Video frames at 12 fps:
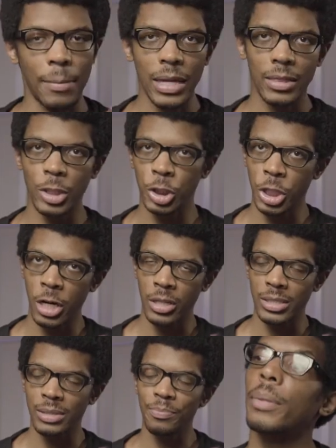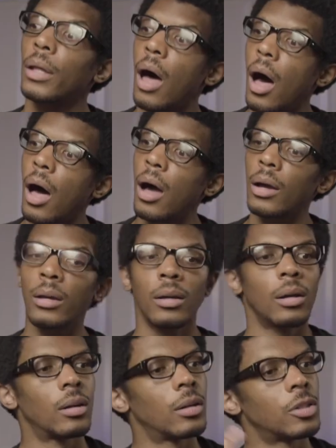I made the shirt, blog,
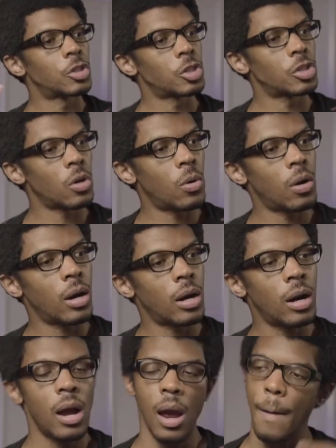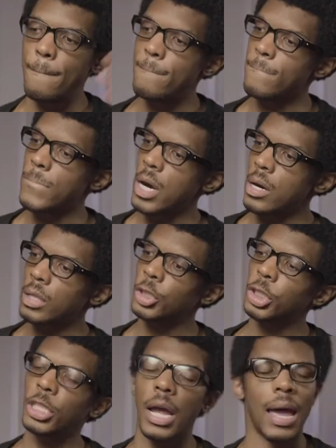store,
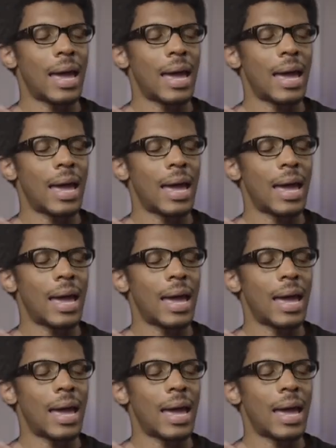merch,